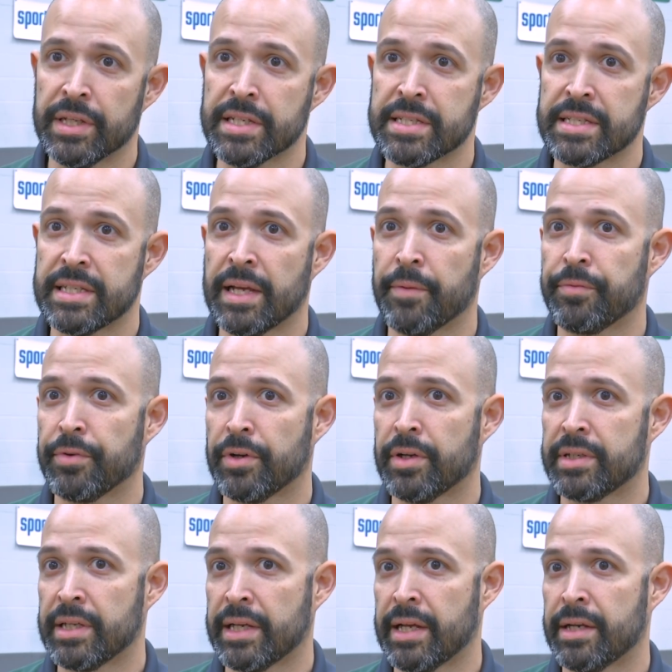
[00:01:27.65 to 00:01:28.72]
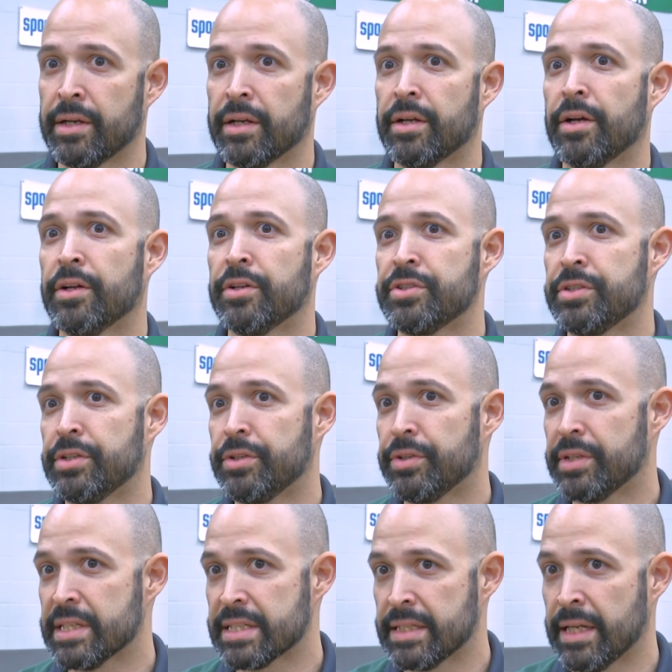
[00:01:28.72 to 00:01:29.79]
this step for, to get into college. You need to
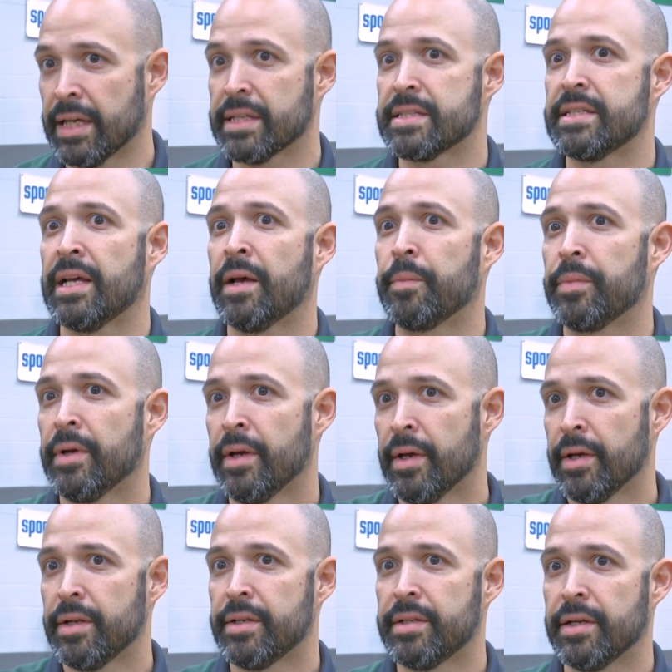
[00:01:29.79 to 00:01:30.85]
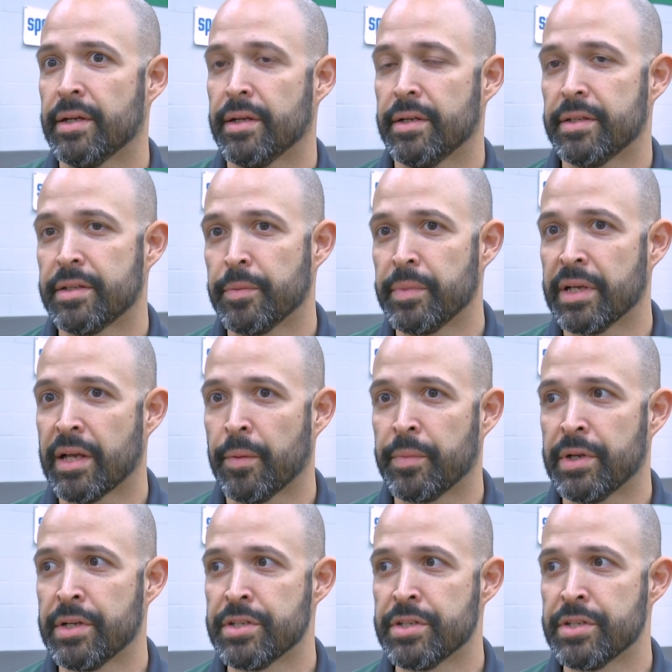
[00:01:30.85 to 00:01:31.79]
do this next step to, to become an